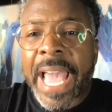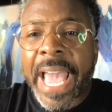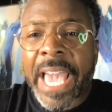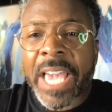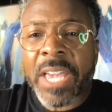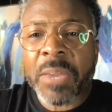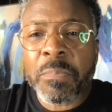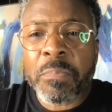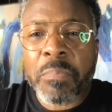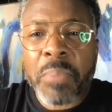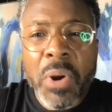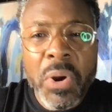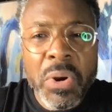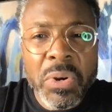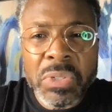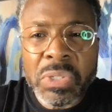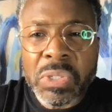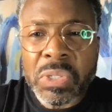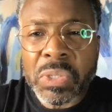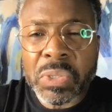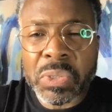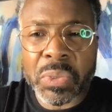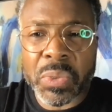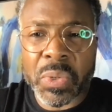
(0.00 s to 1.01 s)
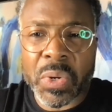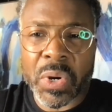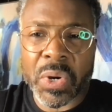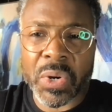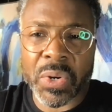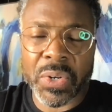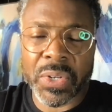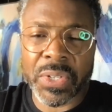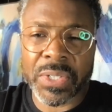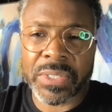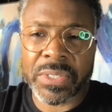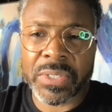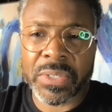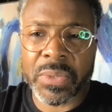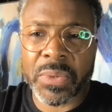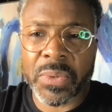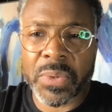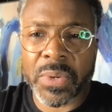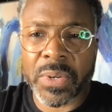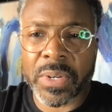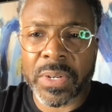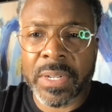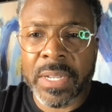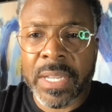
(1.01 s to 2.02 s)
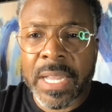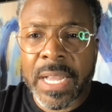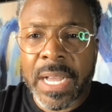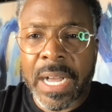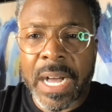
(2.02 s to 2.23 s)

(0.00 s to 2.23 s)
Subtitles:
a personal hurt or